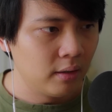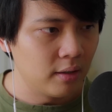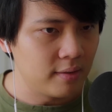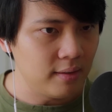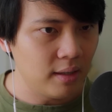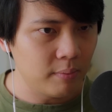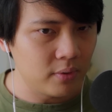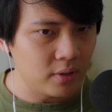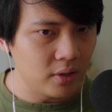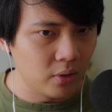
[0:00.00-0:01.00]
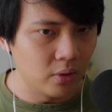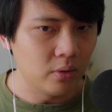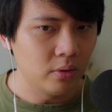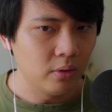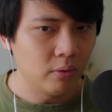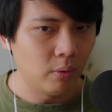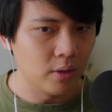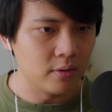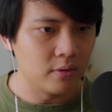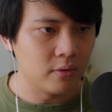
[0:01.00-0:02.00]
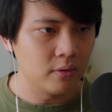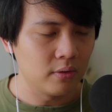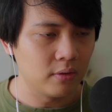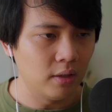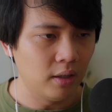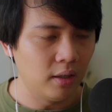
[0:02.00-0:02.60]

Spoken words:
the CMCO was